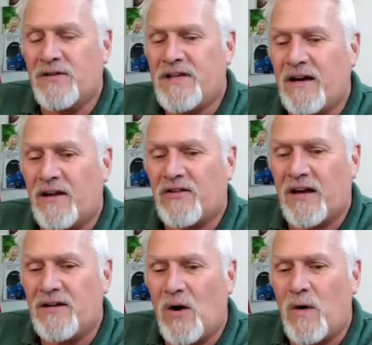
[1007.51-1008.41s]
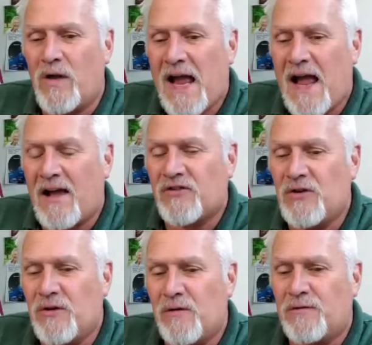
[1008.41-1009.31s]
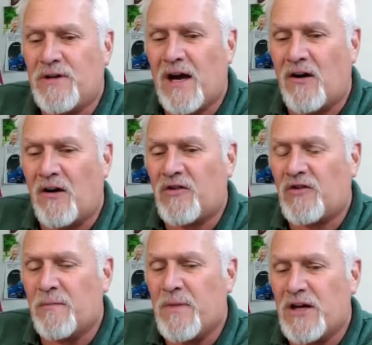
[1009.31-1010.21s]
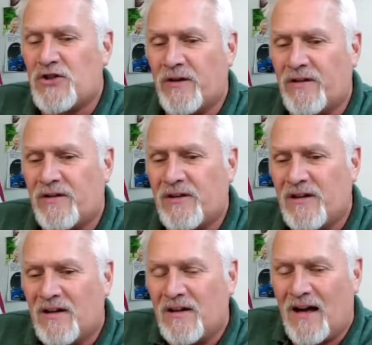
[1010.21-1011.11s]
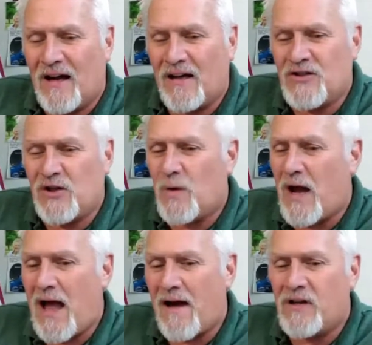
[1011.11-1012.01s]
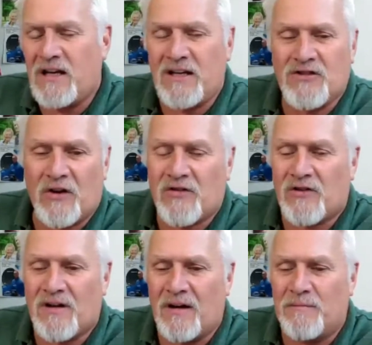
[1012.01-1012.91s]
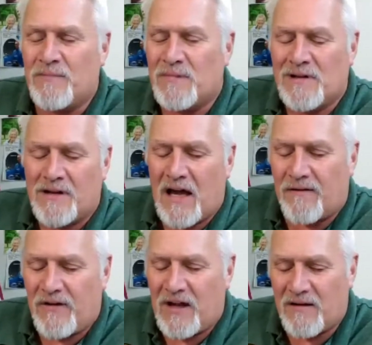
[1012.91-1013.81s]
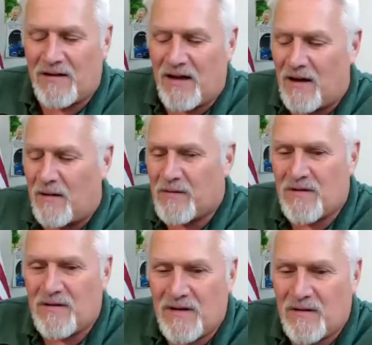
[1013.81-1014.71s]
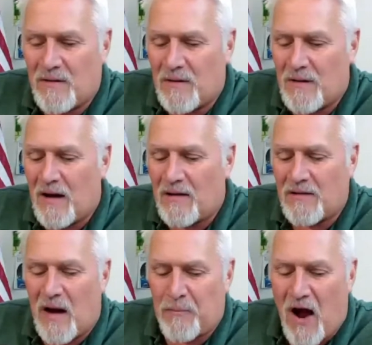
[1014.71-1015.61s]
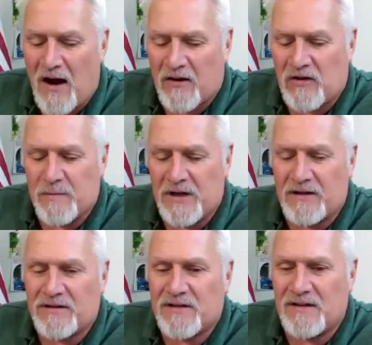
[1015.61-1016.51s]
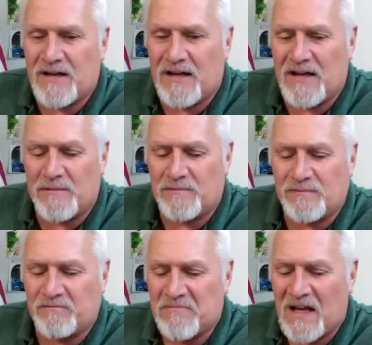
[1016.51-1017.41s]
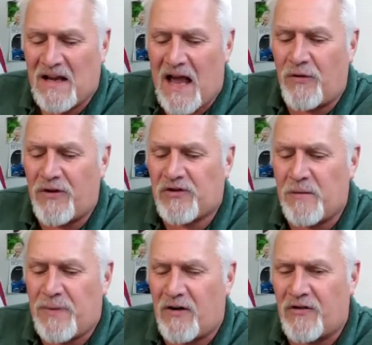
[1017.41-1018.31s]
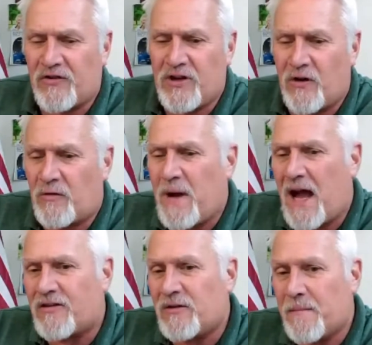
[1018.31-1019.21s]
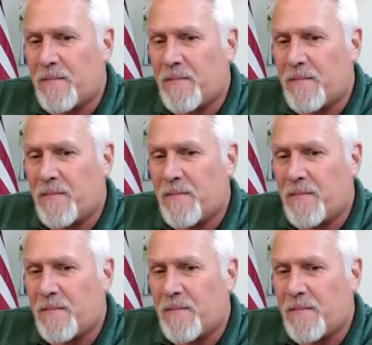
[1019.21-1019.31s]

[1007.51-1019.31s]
Dennis, I know in the past you've done our submissions. Uh, do you have any just uh, kind of uh, approximate um, how this compares to years past?